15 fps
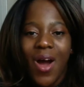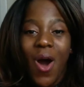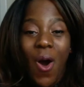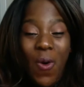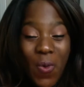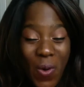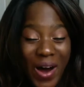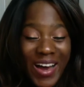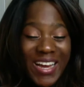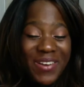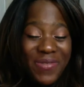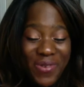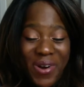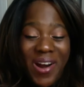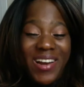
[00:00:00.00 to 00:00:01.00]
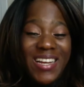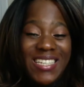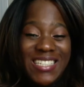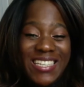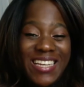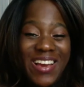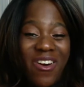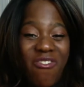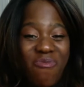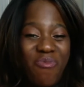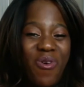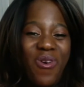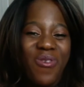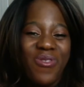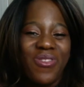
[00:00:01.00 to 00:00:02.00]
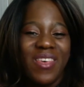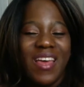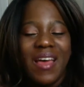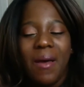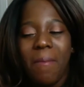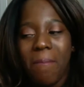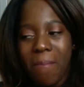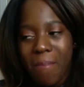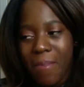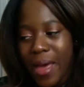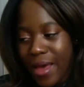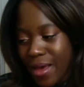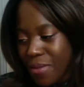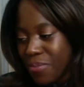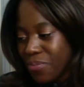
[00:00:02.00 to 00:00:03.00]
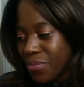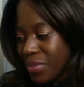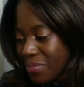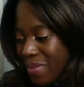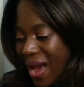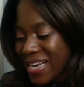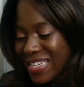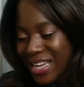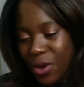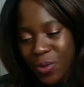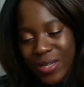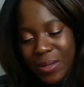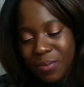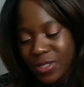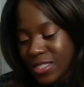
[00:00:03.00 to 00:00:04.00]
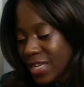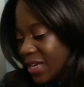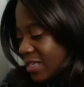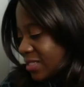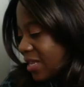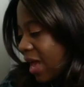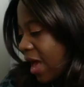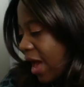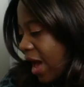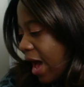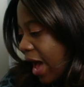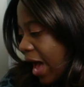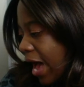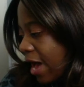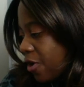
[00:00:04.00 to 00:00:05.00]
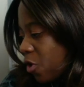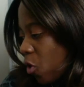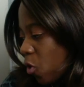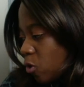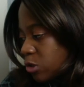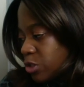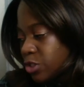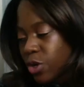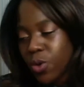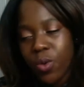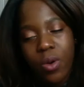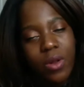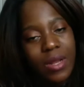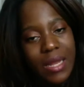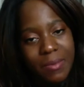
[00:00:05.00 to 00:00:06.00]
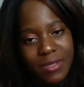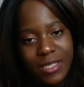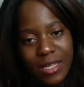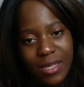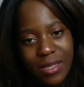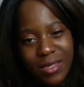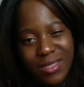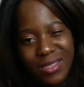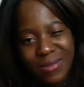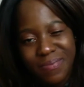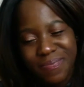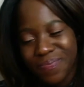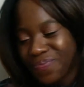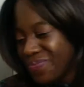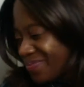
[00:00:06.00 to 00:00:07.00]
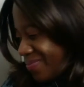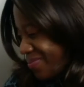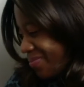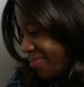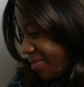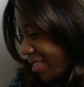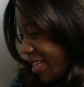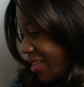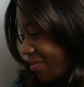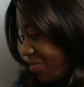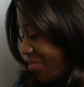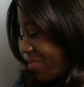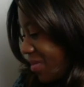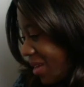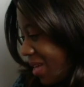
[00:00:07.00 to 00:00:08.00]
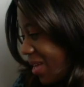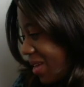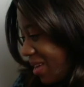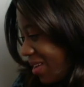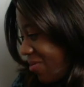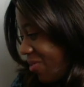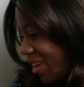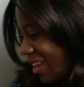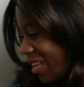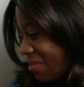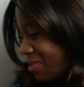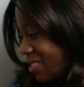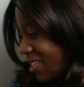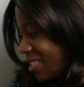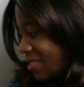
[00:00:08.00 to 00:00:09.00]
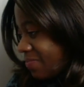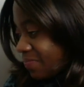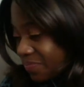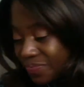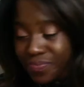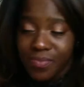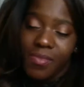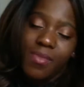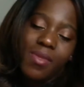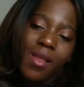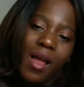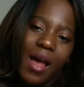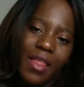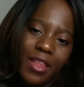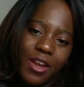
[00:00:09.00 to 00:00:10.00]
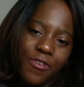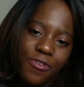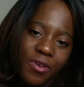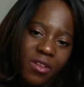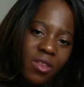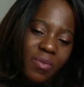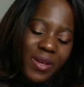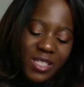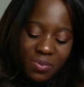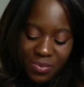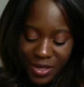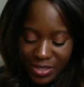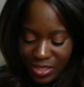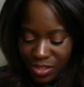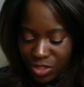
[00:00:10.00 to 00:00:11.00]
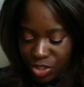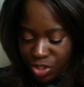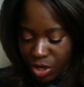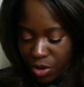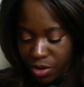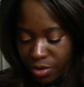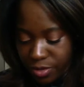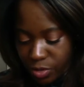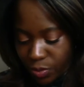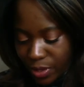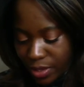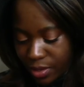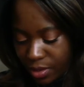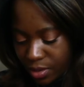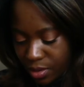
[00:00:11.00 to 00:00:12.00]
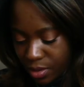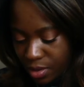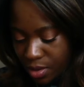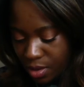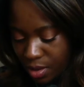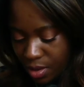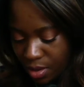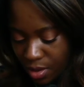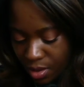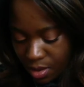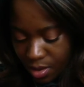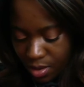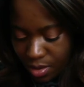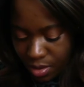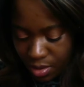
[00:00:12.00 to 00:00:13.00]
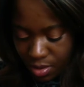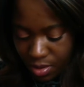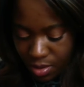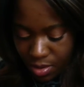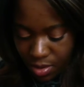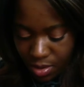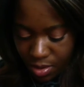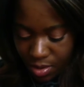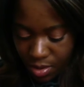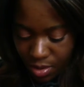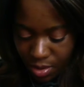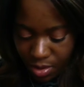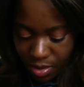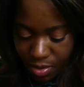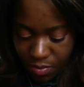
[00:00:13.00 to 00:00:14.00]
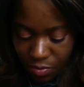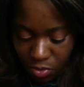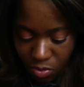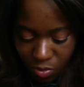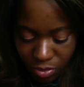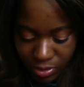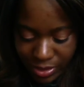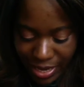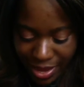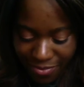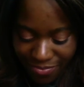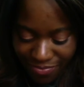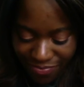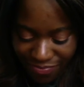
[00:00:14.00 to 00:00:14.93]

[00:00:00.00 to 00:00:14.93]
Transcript: a wide variety of both matte liquid lipsticks and also lipsticks. Yeah, regular lipsticks. And then a few other bits and pieces to show you as well. And then we're almost there.